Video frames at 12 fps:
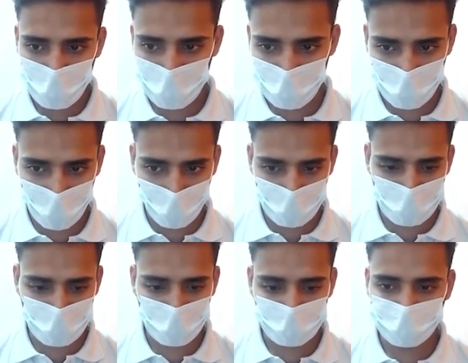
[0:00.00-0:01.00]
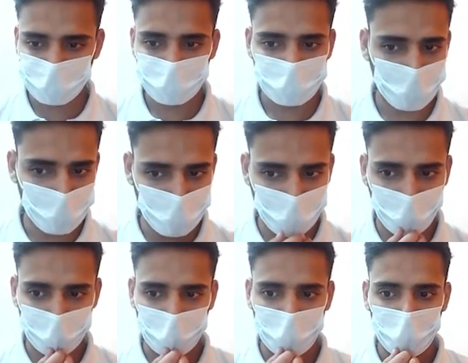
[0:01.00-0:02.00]
next. Okay,
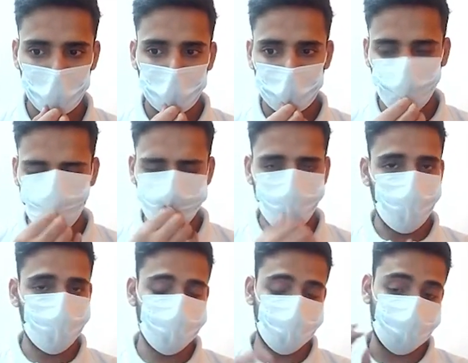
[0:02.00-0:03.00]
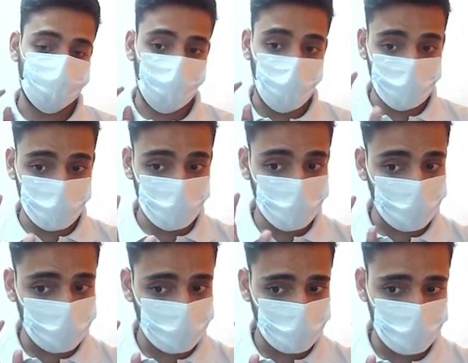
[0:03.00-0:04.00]
this part is done. After doing
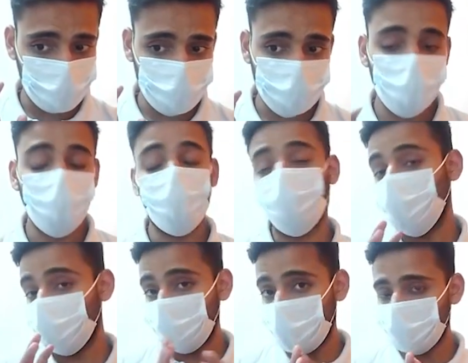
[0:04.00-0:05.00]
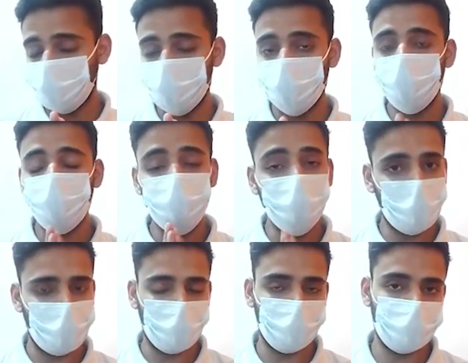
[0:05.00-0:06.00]
this, what we have to do? We
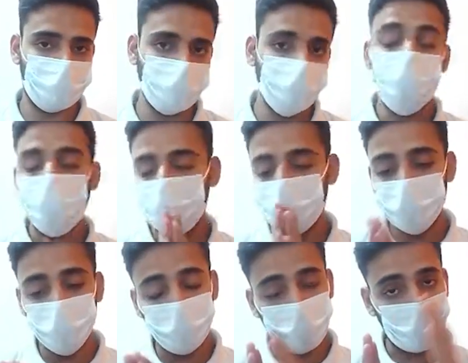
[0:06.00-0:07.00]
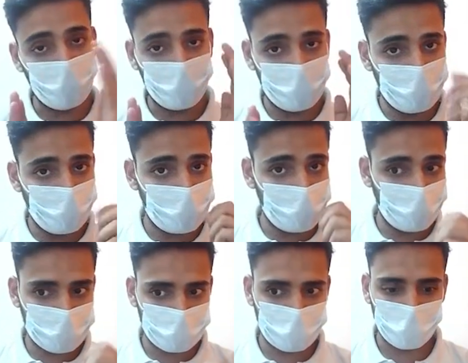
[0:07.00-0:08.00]
have to move forward the
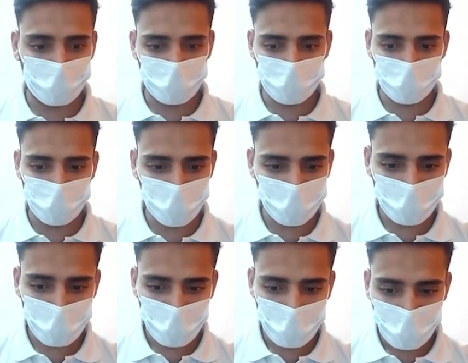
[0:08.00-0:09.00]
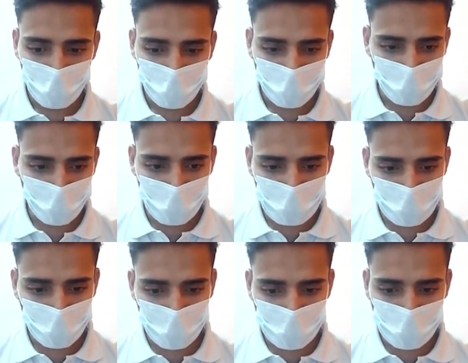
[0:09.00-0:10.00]
previous one. So previous
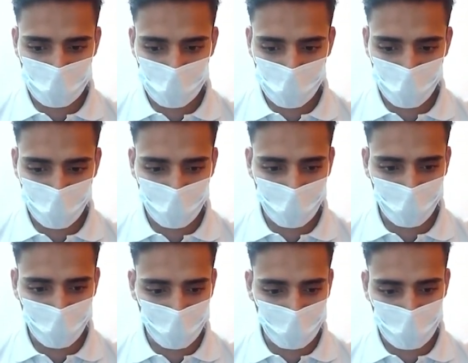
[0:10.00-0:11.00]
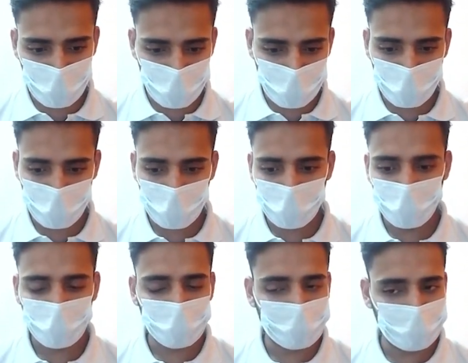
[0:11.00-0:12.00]
equals to previous
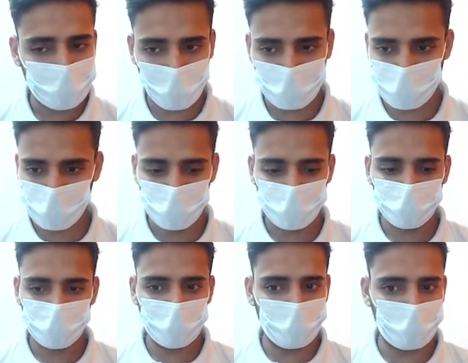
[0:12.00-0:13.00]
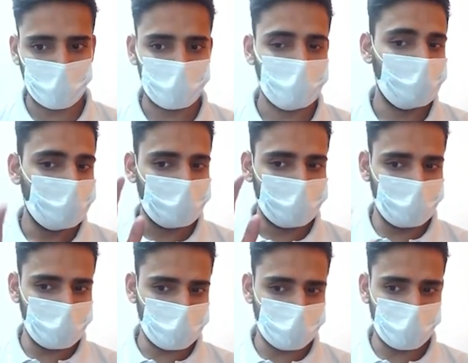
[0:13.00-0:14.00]
next. Okay,
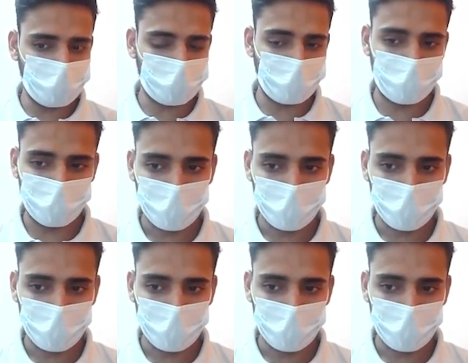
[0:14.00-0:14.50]
this is also done.